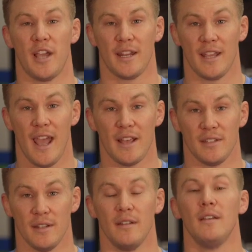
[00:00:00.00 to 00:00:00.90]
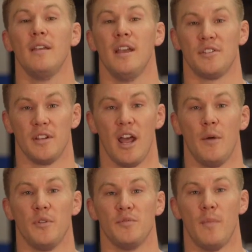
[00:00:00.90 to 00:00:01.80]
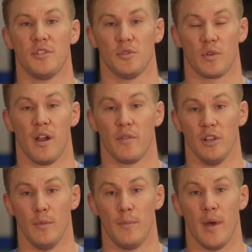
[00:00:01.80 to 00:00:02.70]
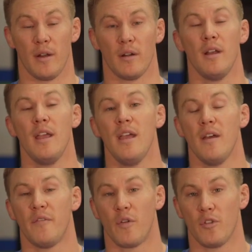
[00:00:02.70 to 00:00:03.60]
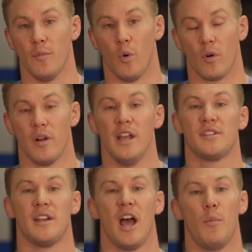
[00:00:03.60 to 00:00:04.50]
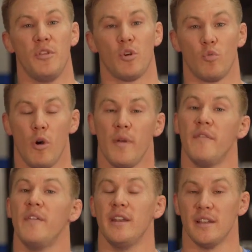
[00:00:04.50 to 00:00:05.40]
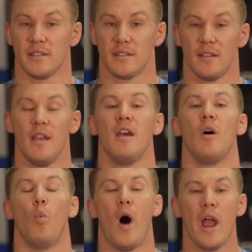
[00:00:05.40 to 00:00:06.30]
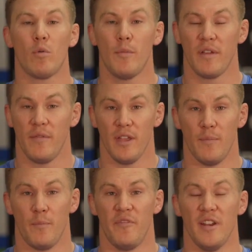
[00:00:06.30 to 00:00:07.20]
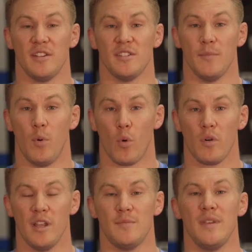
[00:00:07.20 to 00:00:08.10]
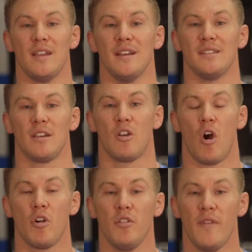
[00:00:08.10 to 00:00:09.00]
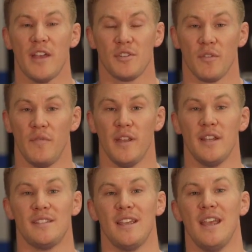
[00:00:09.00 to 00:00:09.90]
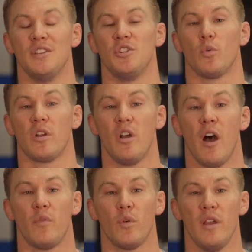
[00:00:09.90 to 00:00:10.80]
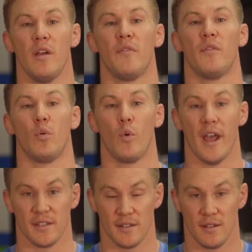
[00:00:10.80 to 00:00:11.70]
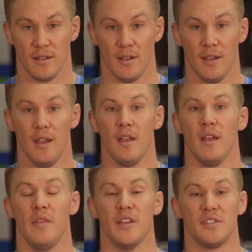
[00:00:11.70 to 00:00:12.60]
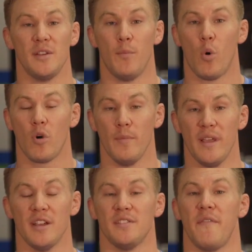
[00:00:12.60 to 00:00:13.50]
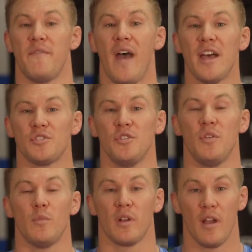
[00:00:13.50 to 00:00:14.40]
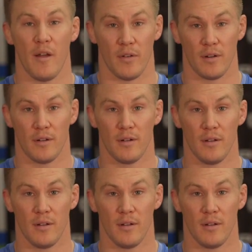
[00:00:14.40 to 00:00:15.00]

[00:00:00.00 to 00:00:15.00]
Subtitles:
lactic acid. It's going to help those muscles recover a little bit better. Furthermore, it's going to help with your aerobic fitness. Why aerobic fitness is important is because cardiovascular fitness is your recovery for rest. This is important because the faster you can recover,